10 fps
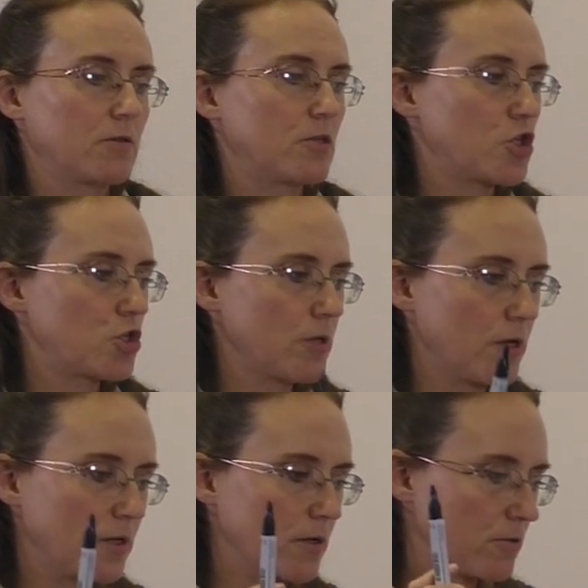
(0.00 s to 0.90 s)
I draw
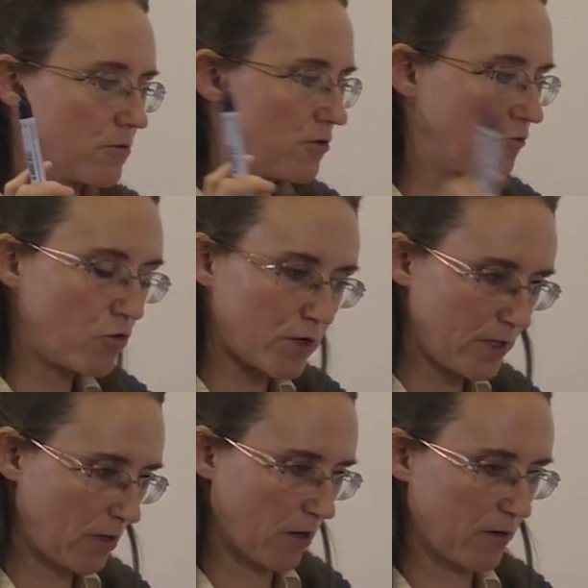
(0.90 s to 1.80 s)
the lens
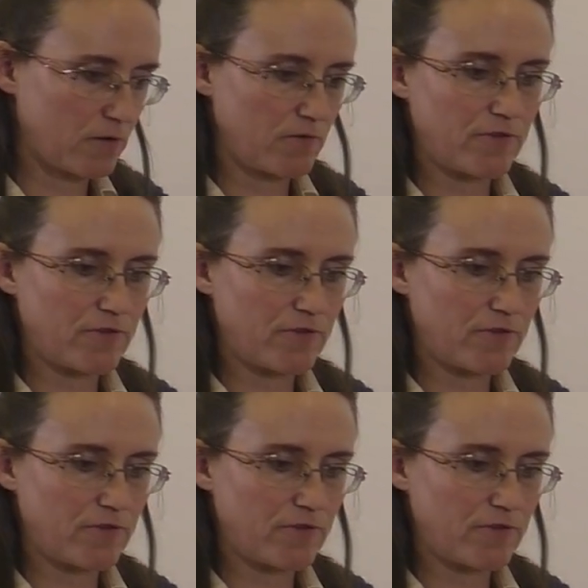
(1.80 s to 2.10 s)
larger